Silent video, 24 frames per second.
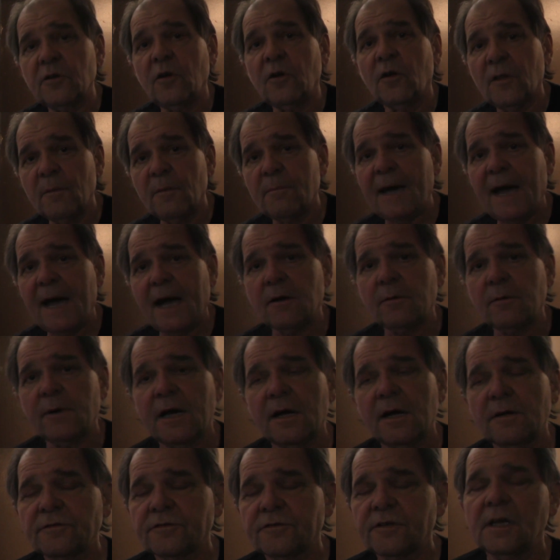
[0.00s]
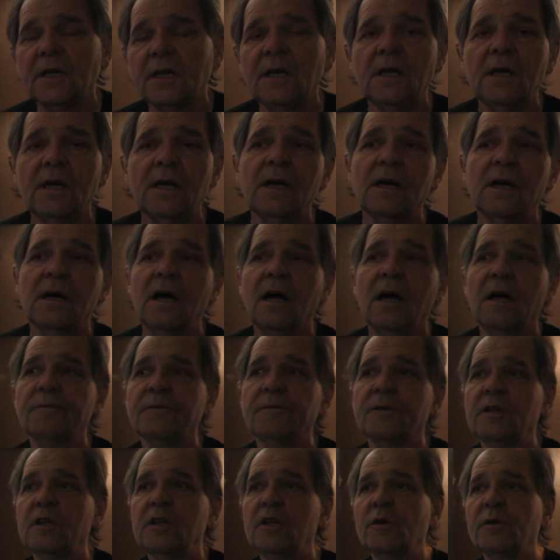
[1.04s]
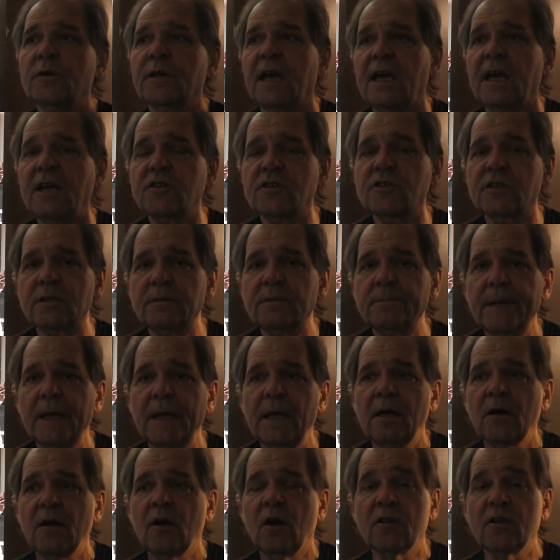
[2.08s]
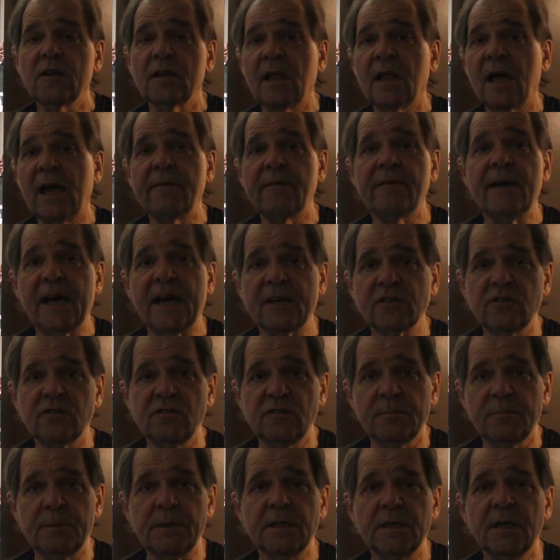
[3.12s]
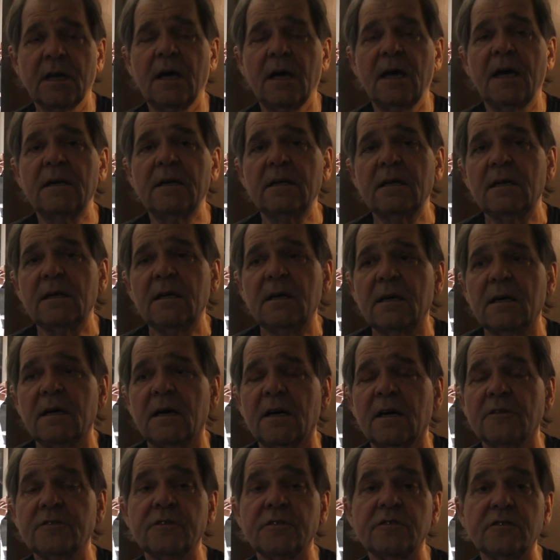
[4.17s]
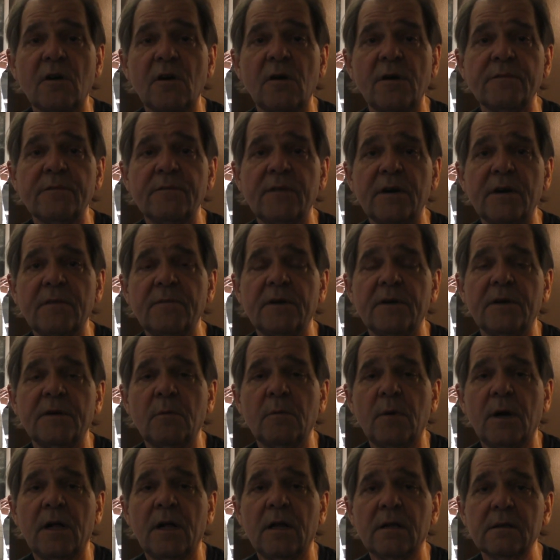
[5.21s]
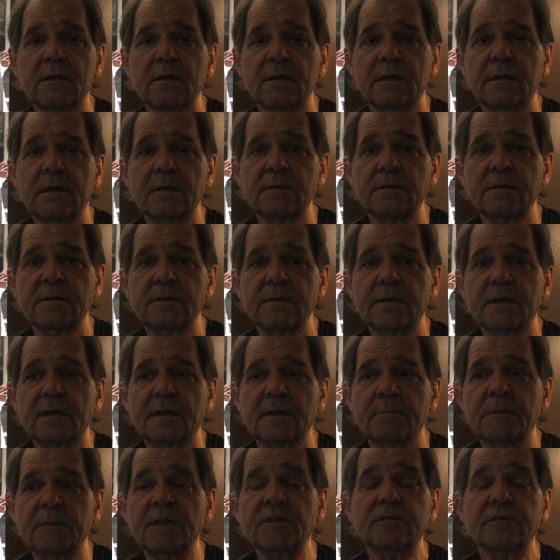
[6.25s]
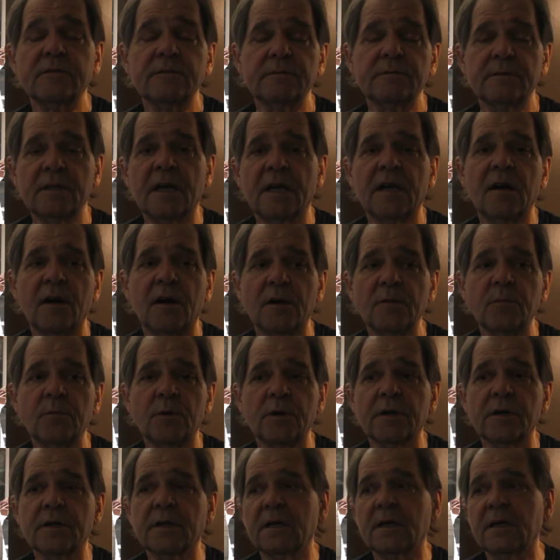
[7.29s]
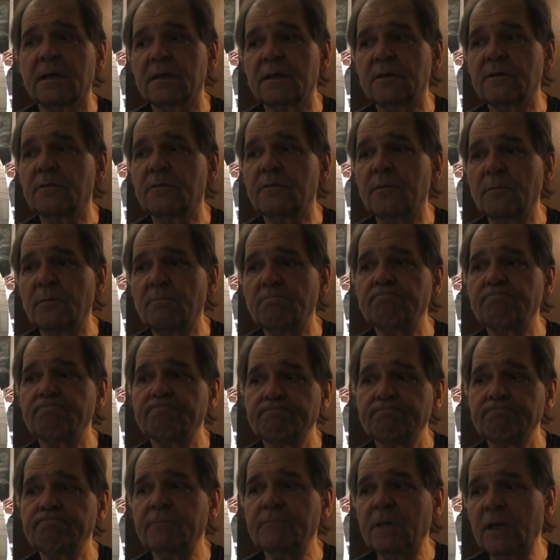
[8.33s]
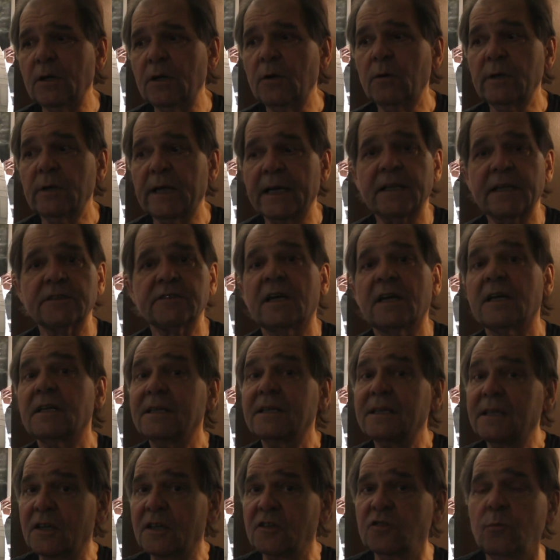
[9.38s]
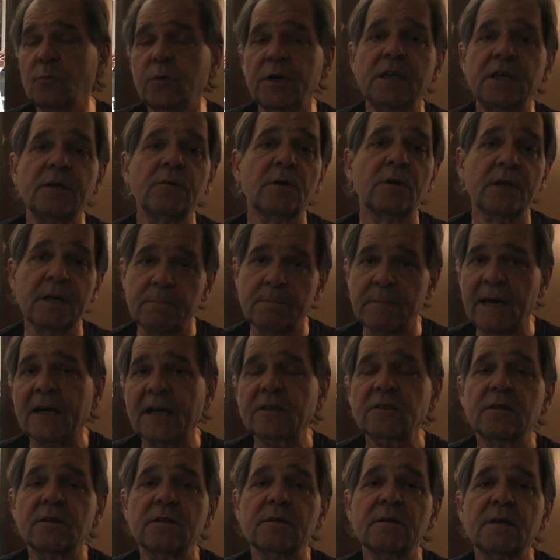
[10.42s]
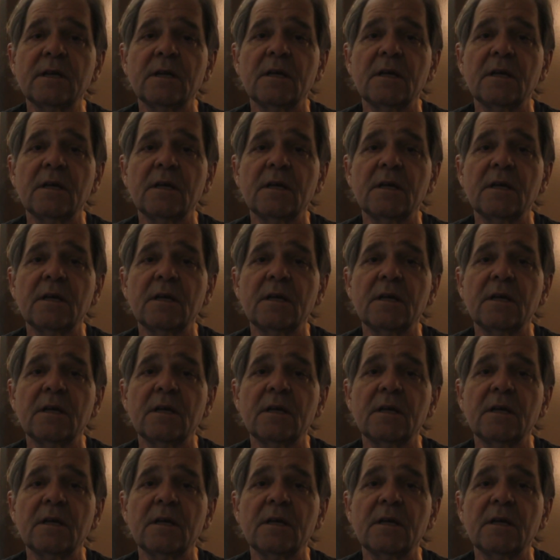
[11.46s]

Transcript: all the backgrounds for the location. All the live action's been cut, so it's going very, very well. And but it's a lot of hard work, and you know, like I said, next week we'll get back to